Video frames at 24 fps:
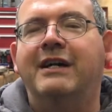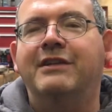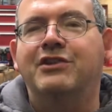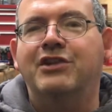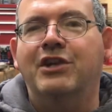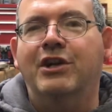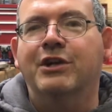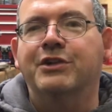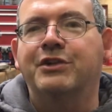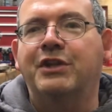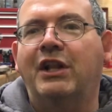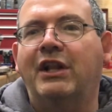She
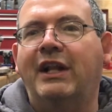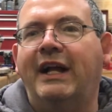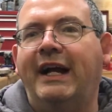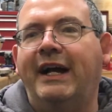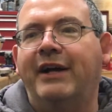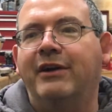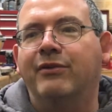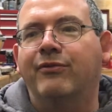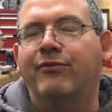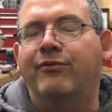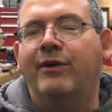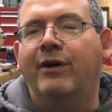heard the
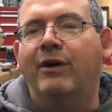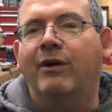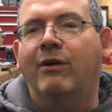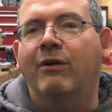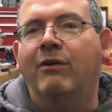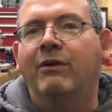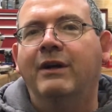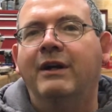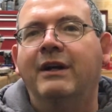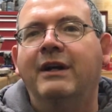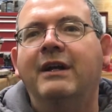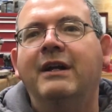ladder
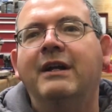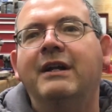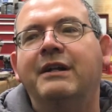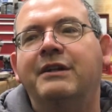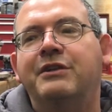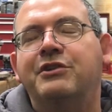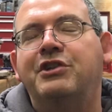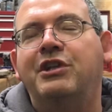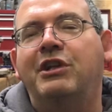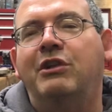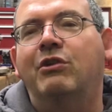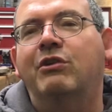fall.
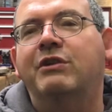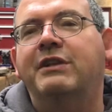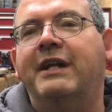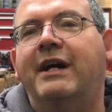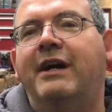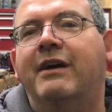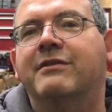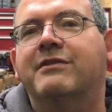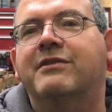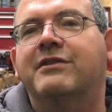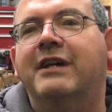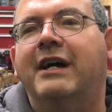She looked
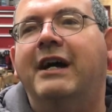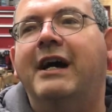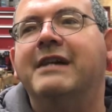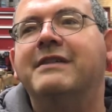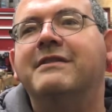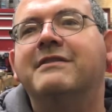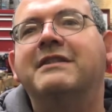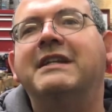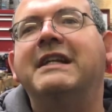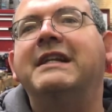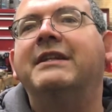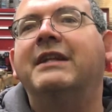outside and
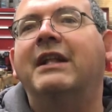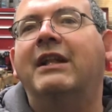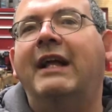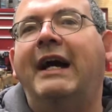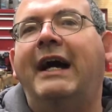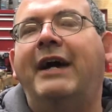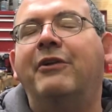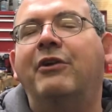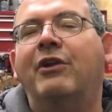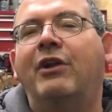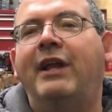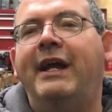seen the
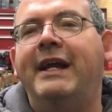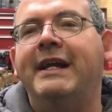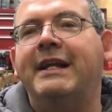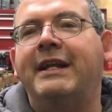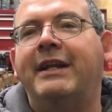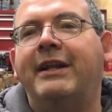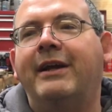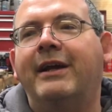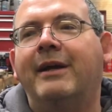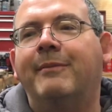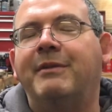ladder laying there,